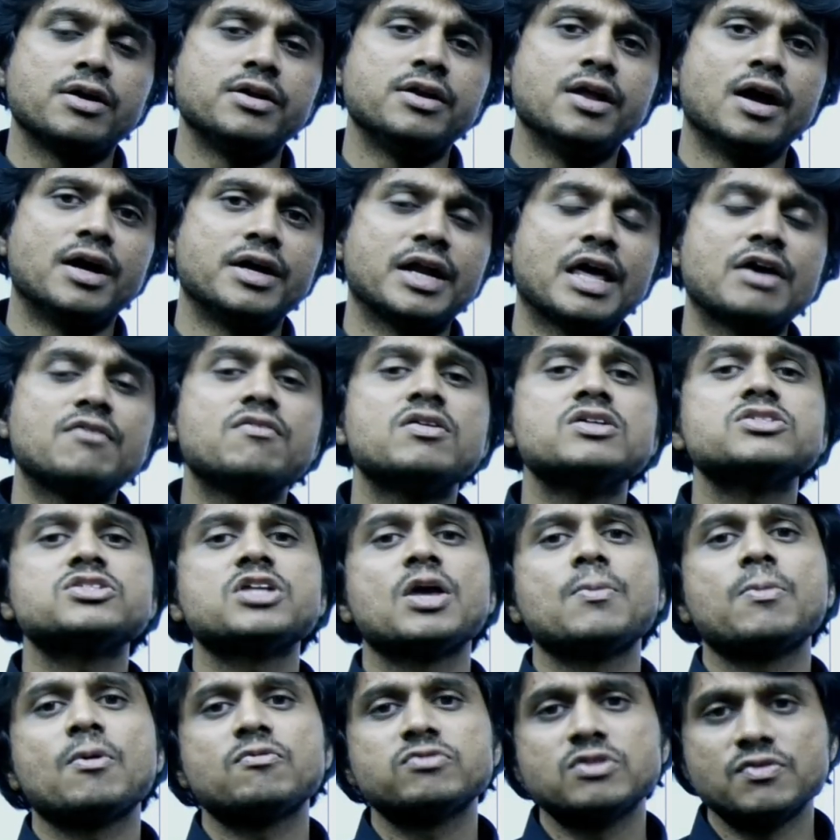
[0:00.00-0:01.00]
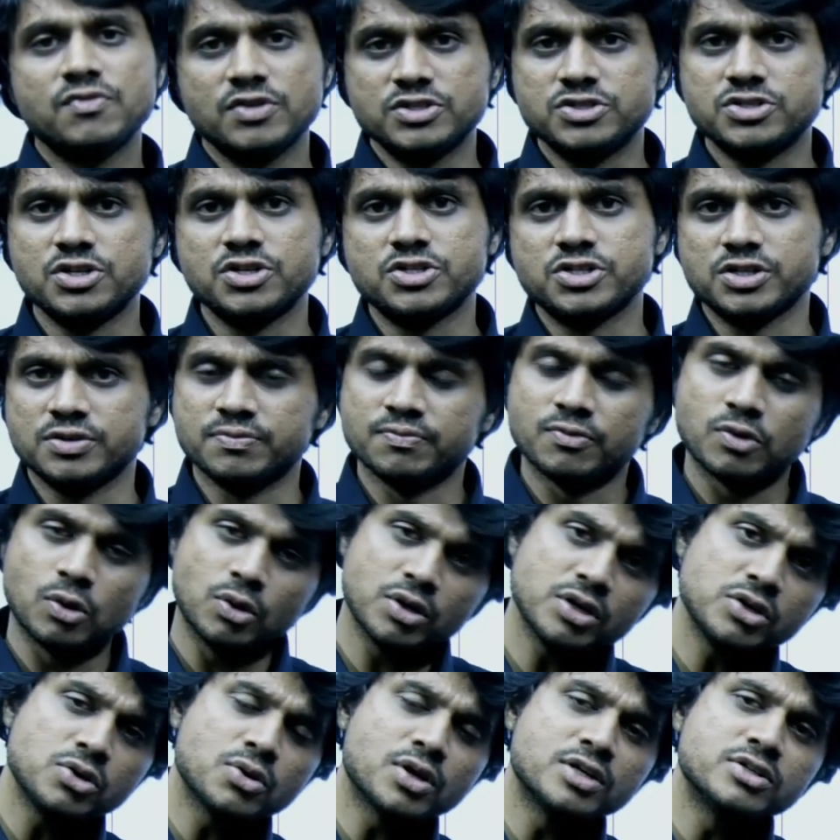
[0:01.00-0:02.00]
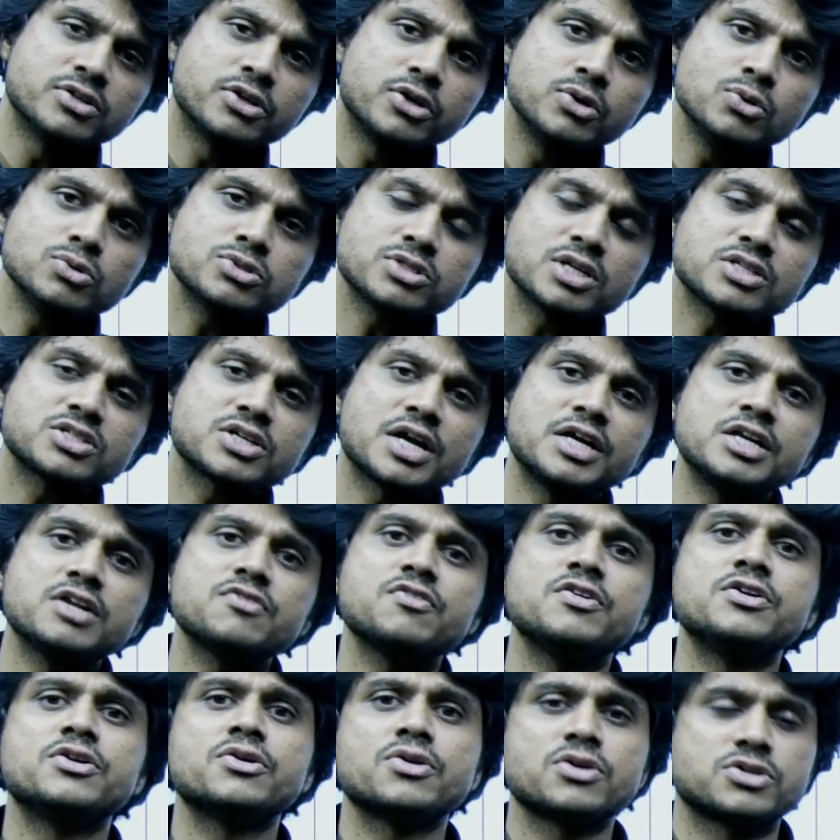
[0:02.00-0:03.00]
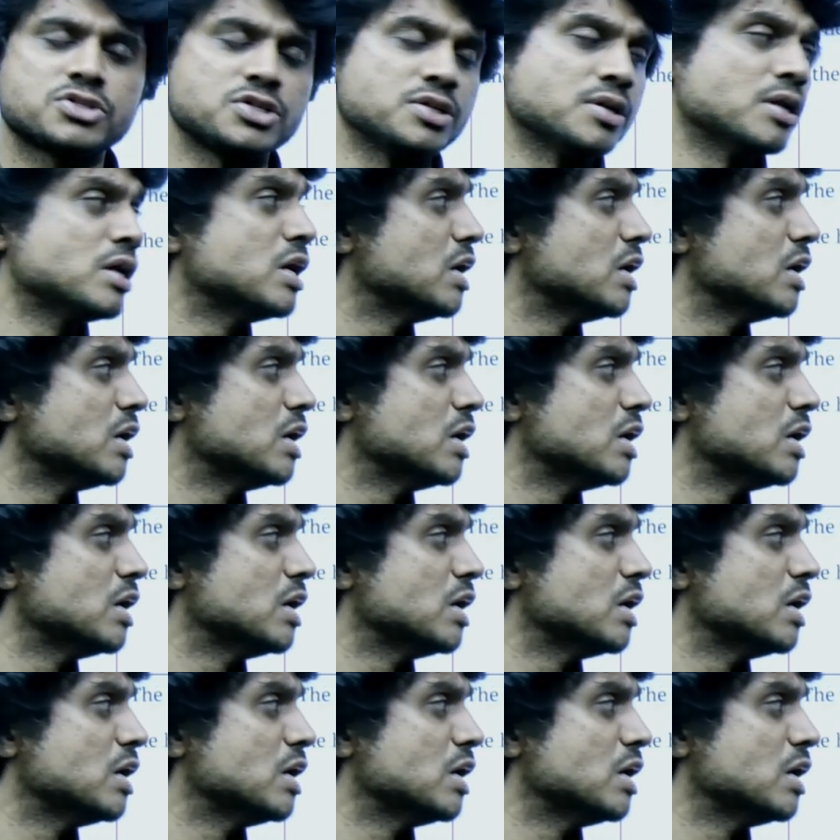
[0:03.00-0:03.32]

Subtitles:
diverse type of the vegetation. Okay, you can use such kind of introduction